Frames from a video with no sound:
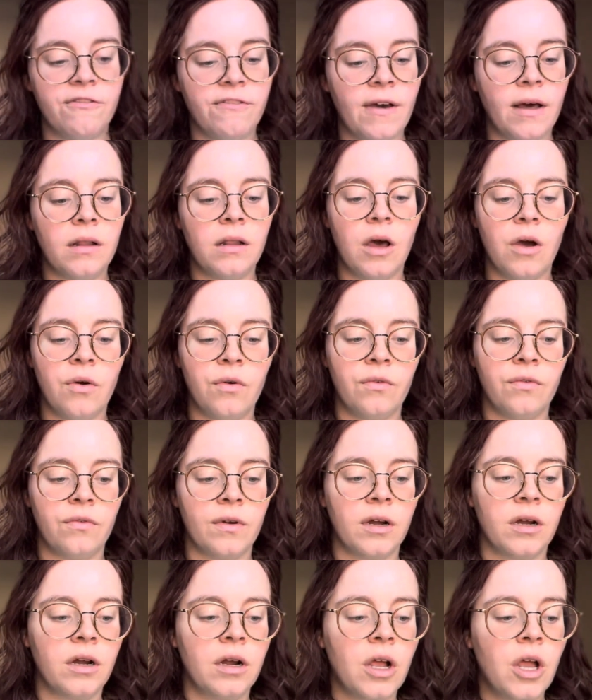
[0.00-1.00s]
fell
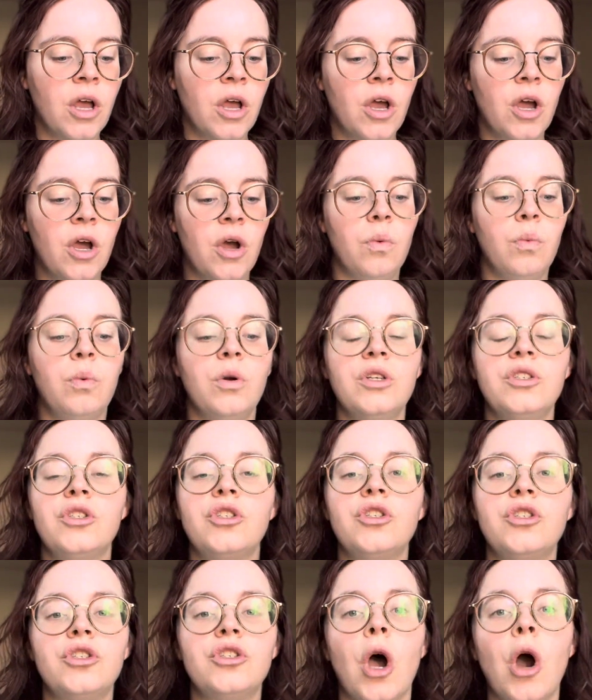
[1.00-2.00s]
over was
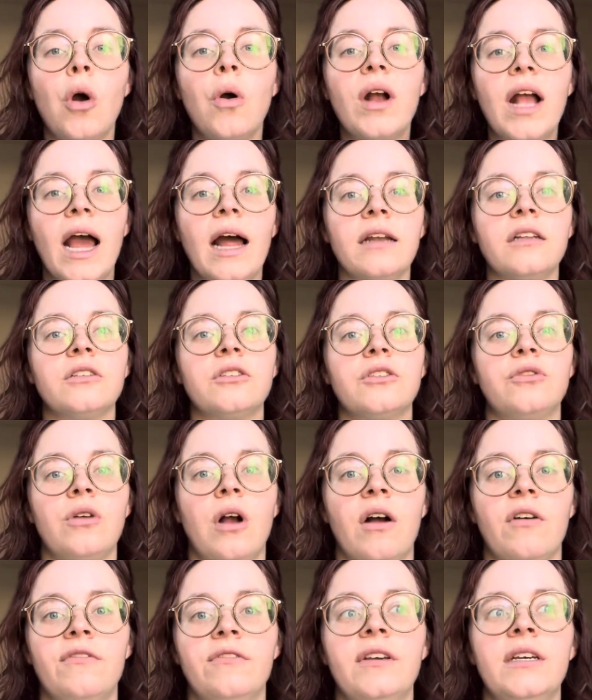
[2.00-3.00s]
so
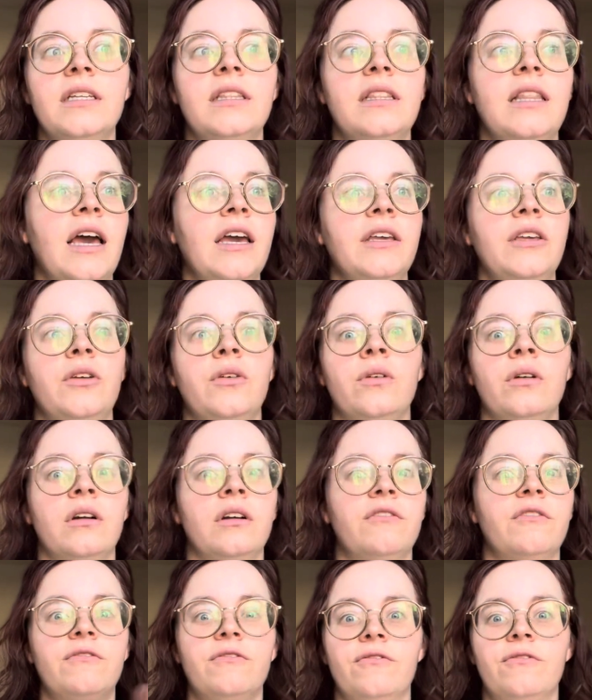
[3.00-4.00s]
catastrophic that your
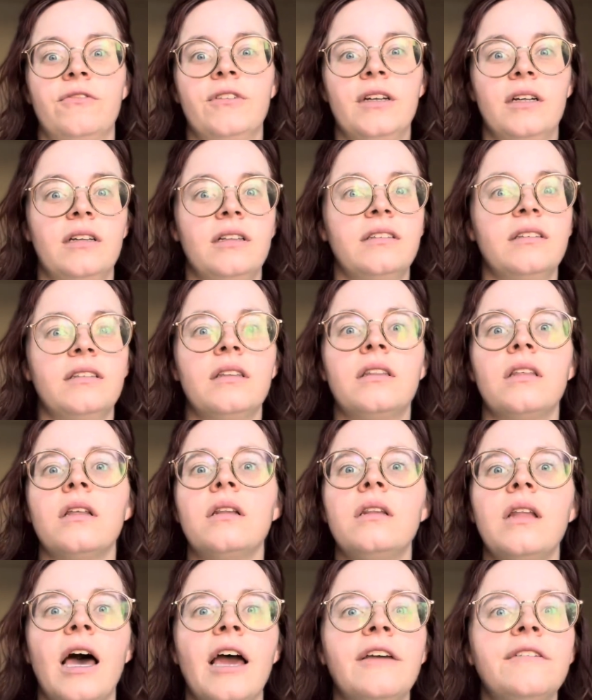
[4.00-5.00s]
fr the
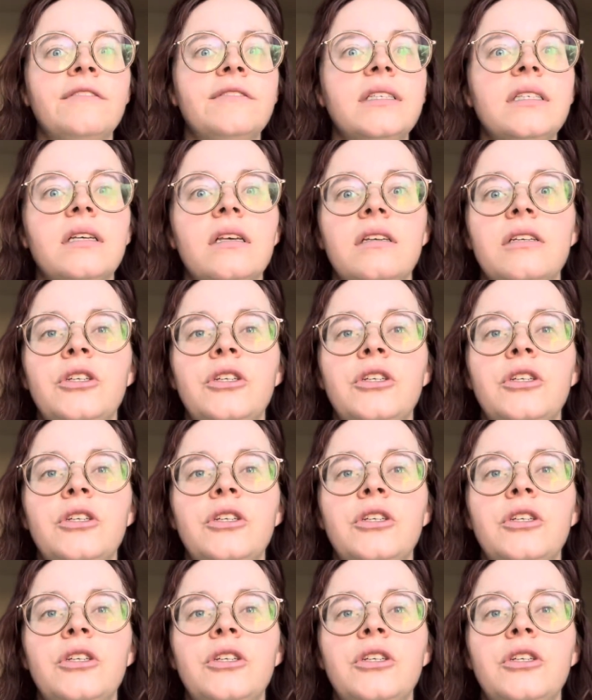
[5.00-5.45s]
life's